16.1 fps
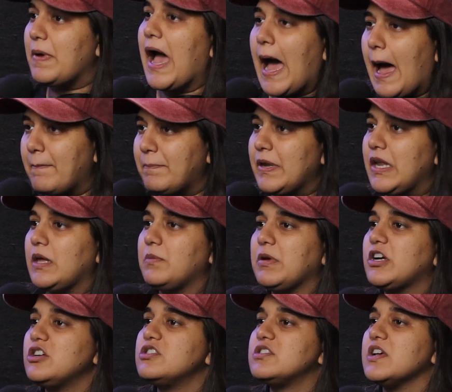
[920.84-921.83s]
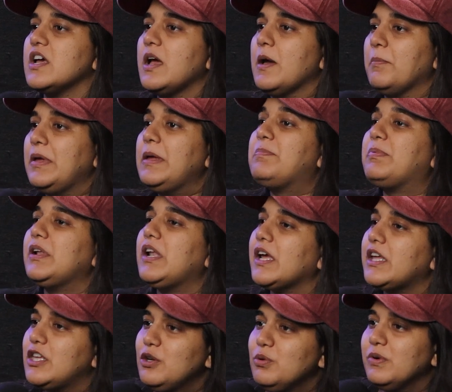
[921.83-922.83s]
happening because people
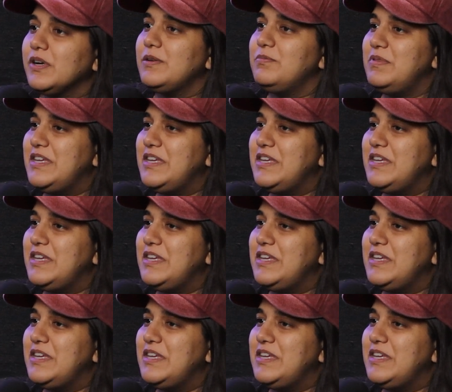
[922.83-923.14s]
like you and